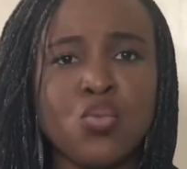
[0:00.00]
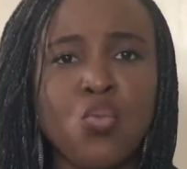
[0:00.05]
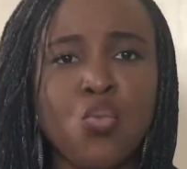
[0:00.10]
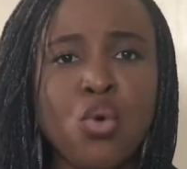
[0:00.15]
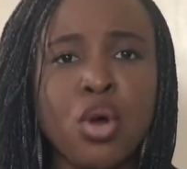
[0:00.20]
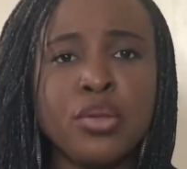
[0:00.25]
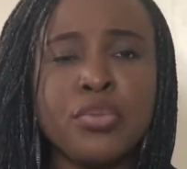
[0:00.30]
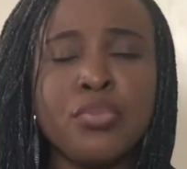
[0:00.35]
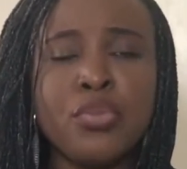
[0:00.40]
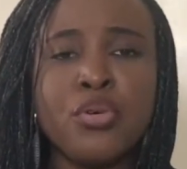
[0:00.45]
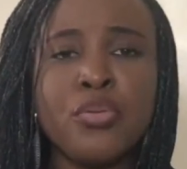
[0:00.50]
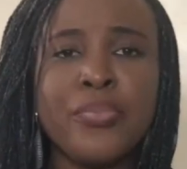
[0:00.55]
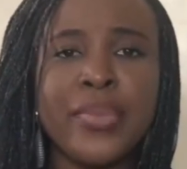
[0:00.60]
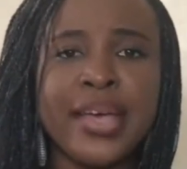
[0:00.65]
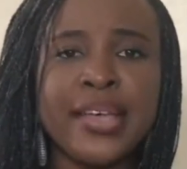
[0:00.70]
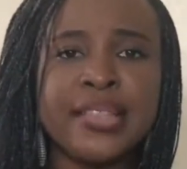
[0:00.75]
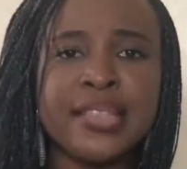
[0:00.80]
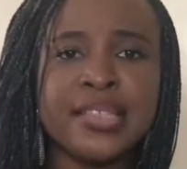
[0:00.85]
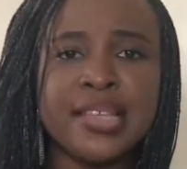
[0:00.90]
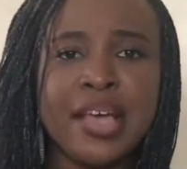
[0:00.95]
One
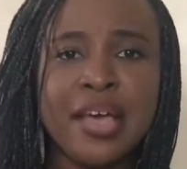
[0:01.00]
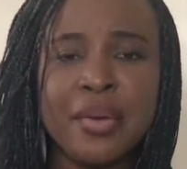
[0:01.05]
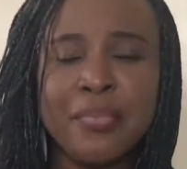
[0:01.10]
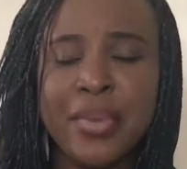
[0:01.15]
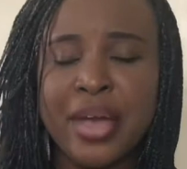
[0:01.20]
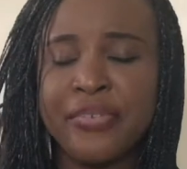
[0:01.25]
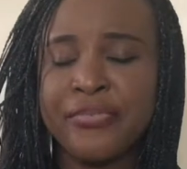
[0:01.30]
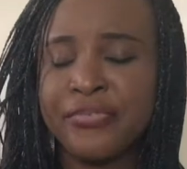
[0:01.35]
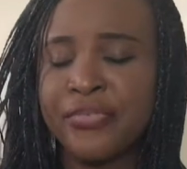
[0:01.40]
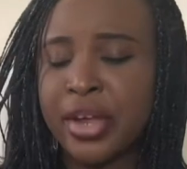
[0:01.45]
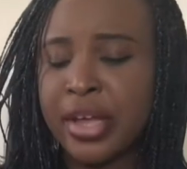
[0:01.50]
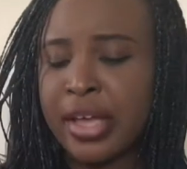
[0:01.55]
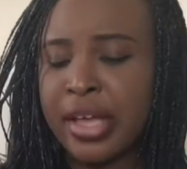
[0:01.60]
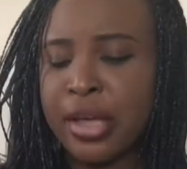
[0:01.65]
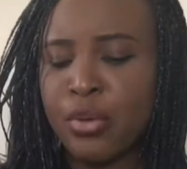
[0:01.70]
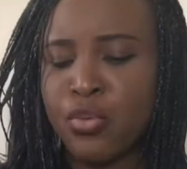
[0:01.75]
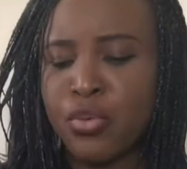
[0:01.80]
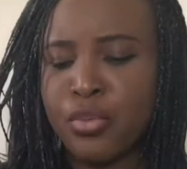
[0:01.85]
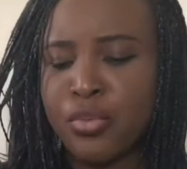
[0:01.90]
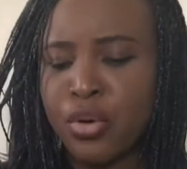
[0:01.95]
Moment by
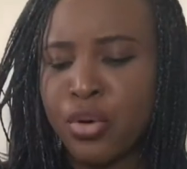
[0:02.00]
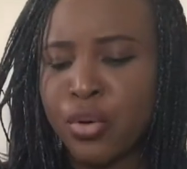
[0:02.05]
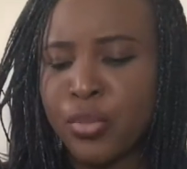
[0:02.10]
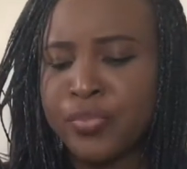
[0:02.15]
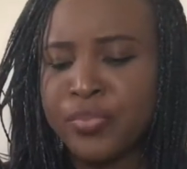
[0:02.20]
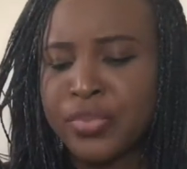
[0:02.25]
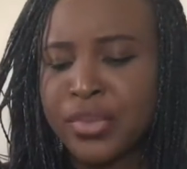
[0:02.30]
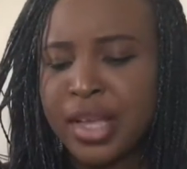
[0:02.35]
Freke Umoh.